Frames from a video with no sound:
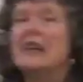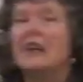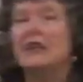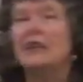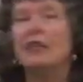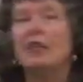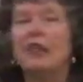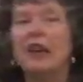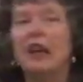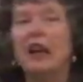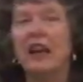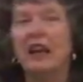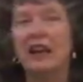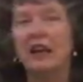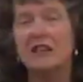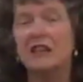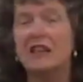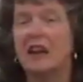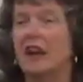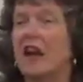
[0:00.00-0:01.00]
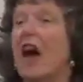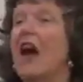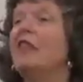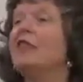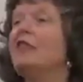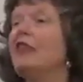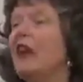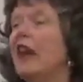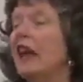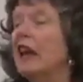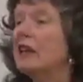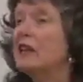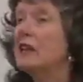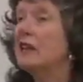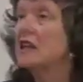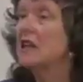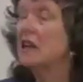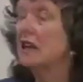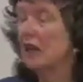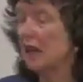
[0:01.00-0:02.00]
and feelings and affect
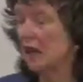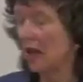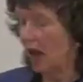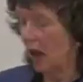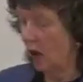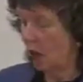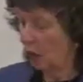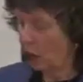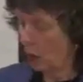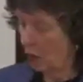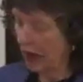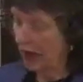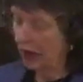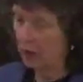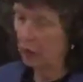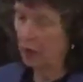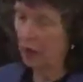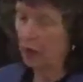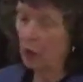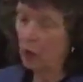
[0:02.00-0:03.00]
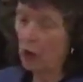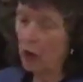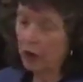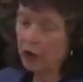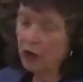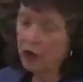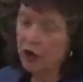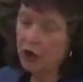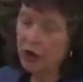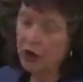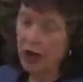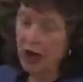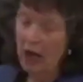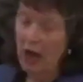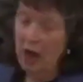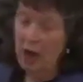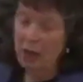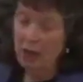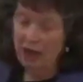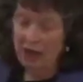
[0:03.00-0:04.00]
when we watch.
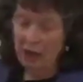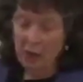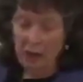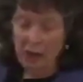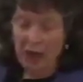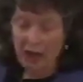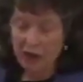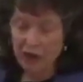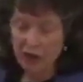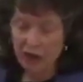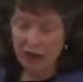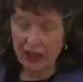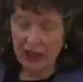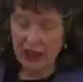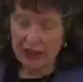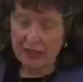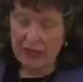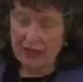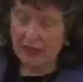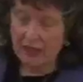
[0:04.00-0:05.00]
But in martial arts